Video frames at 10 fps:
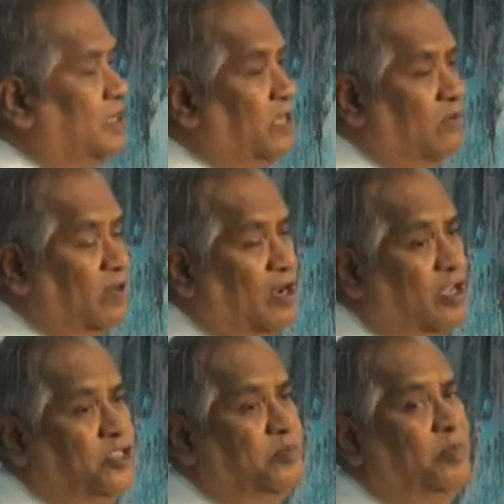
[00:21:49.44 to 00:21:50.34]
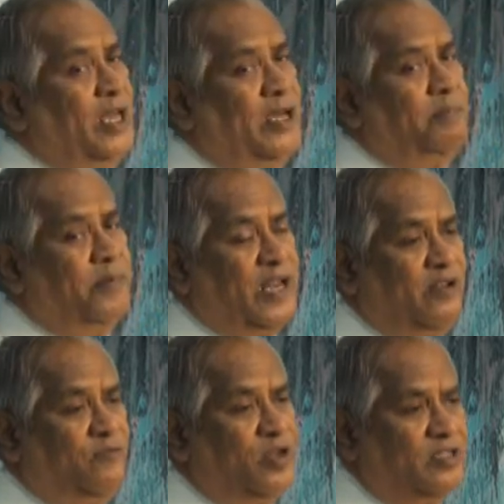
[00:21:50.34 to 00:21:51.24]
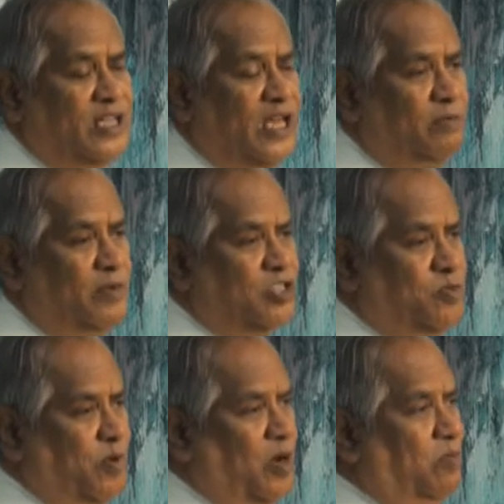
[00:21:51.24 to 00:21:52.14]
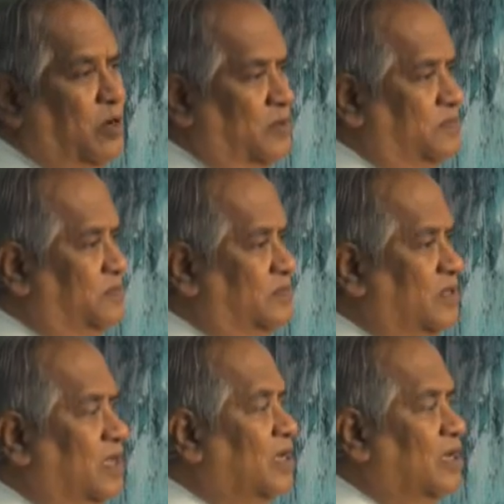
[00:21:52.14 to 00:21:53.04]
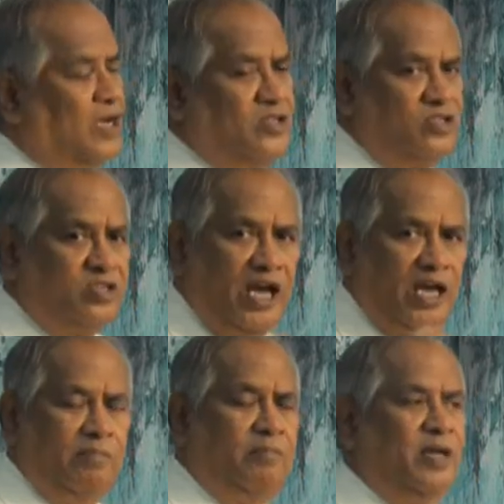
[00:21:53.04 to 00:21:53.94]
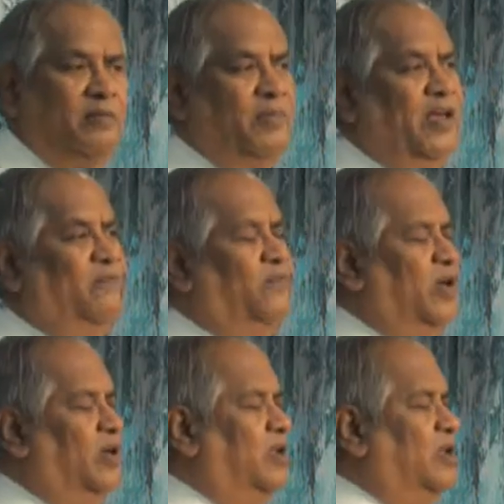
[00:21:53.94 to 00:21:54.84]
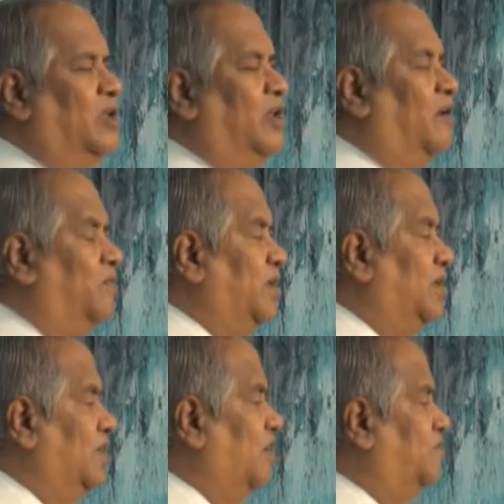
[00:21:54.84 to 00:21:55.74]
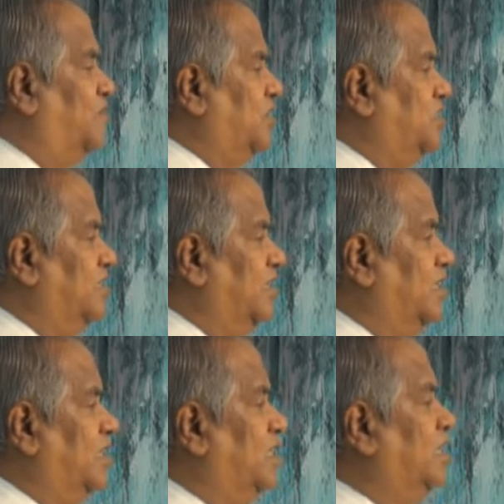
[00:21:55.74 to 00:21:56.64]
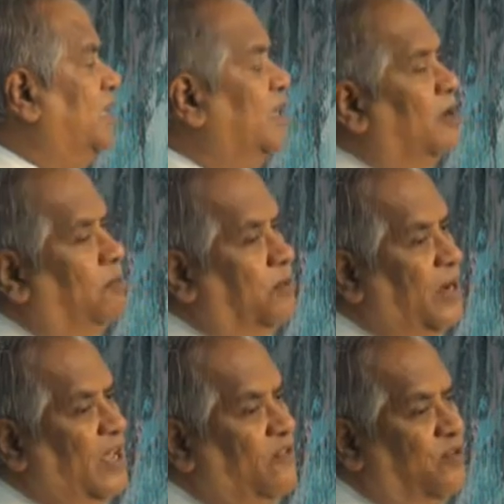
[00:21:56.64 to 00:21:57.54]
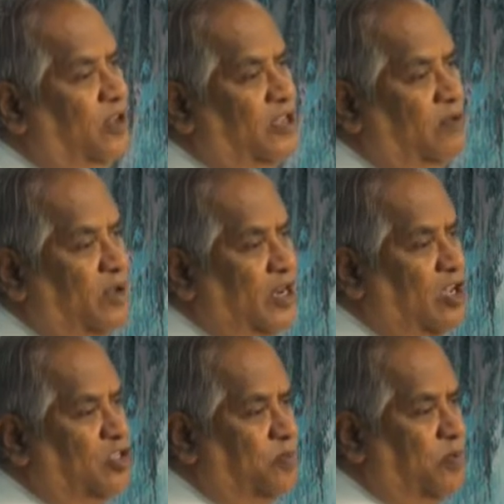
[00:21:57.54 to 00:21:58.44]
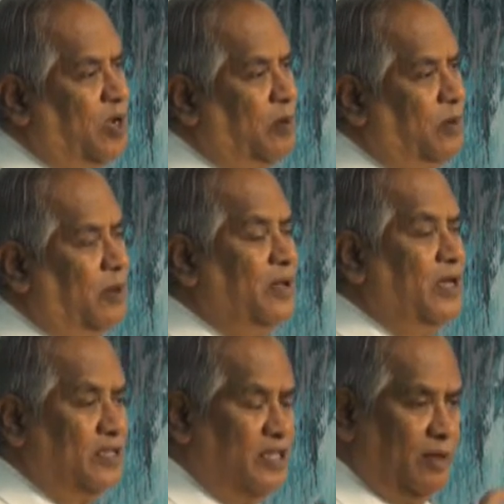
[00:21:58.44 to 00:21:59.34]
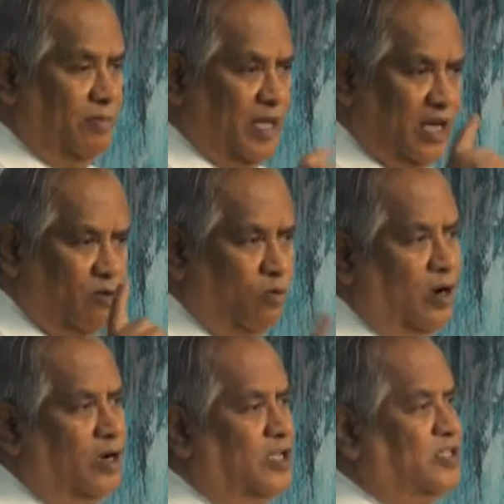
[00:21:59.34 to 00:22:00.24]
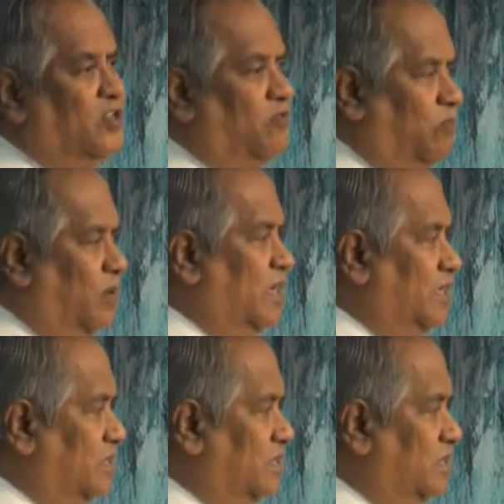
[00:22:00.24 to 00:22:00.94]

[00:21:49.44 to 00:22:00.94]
Yuvaraj may pray for Simon's problem as Simon may very lovingly, affectionately pray for Yuvaraj's problem. They may have oneness of mind.